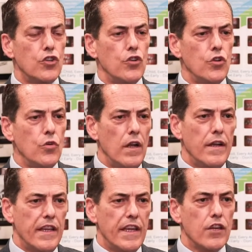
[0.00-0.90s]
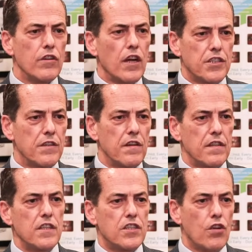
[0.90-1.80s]
2, the introduction of
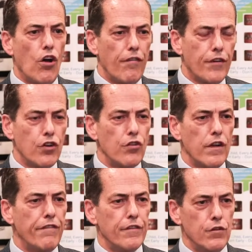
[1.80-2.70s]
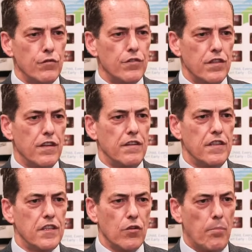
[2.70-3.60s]
these soft, gooey foods into
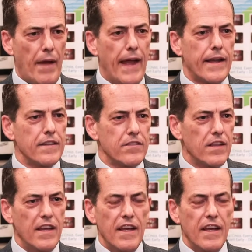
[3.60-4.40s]
these little packets.